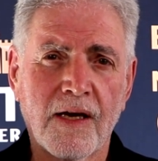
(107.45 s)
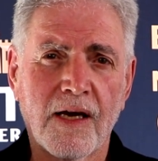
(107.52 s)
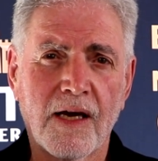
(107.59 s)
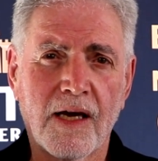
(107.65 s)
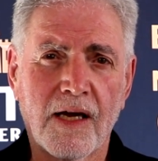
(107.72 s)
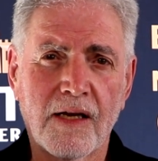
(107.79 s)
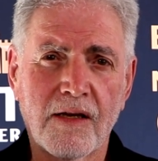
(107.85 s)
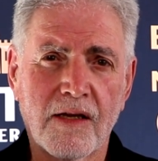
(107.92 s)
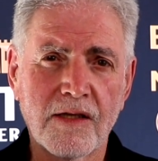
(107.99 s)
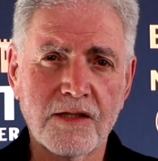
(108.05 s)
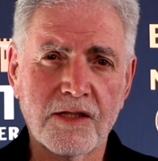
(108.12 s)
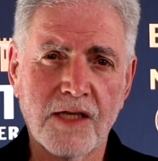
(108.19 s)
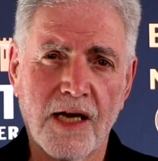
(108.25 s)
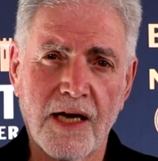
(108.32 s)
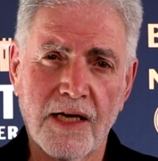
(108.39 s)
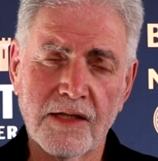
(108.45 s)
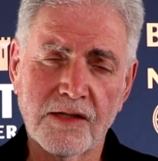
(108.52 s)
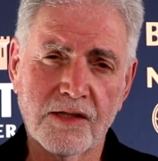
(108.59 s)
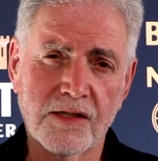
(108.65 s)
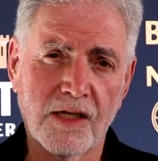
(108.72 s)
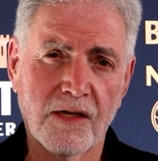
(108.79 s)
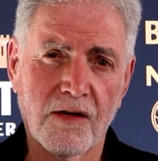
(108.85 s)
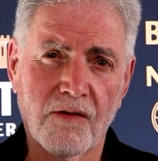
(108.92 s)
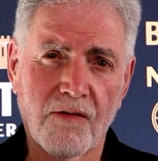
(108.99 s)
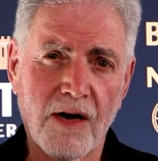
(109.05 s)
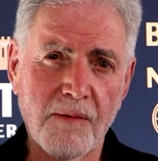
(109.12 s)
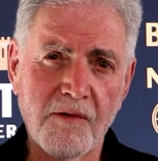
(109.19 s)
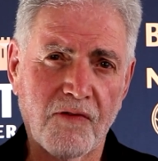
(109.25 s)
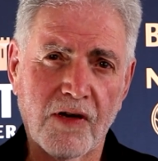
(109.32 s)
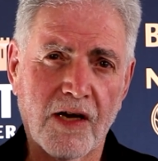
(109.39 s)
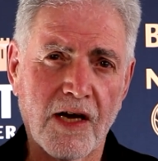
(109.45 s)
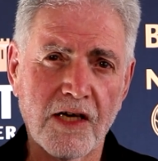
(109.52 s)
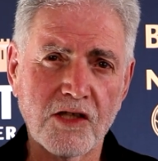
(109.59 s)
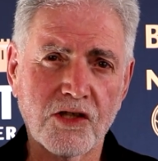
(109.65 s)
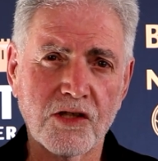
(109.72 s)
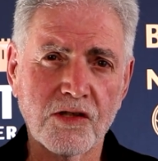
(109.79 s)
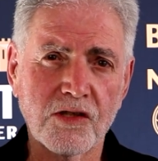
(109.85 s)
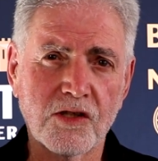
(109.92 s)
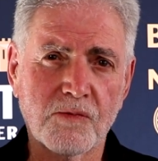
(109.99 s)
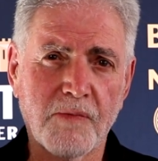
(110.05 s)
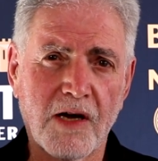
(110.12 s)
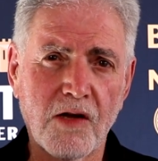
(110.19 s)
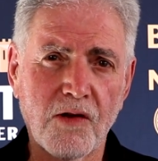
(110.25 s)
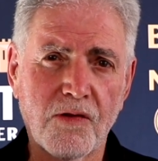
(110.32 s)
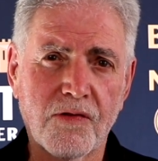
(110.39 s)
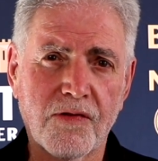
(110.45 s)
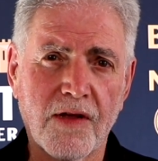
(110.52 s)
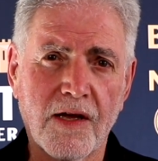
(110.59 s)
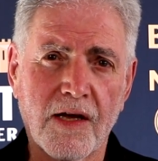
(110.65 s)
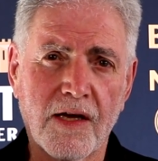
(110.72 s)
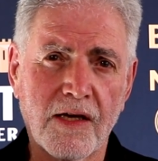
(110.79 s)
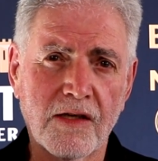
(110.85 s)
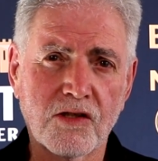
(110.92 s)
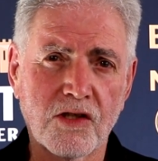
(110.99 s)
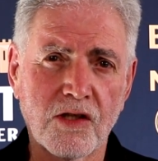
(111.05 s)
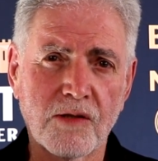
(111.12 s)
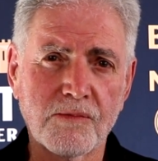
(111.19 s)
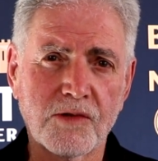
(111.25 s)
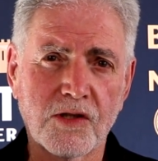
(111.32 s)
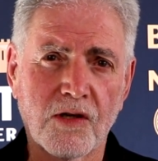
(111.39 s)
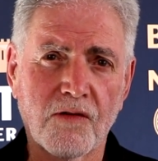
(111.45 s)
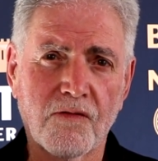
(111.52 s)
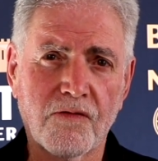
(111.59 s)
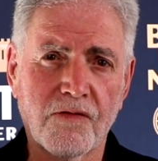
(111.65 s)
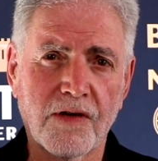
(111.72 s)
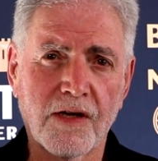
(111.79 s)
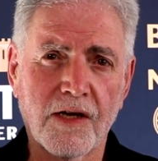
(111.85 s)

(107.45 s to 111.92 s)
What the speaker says: and this has ramifications both in terms of